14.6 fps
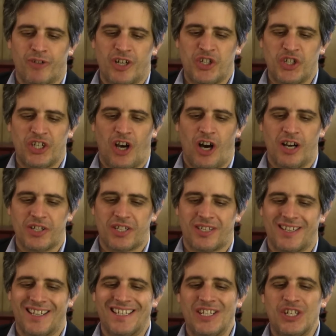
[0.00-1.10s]
Bridget,
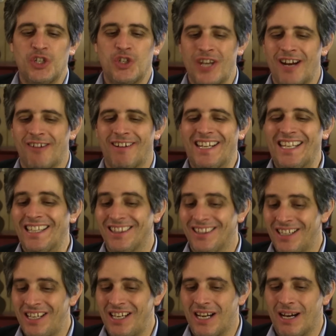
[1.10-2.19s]
Austin, Jared,
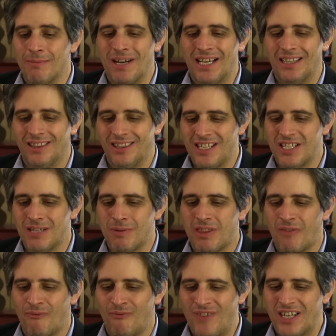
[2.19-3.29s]
Liam,
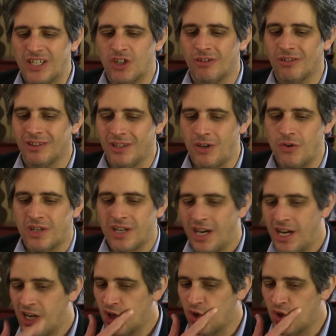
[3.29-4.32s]
Elizabeth, Victor, Luke,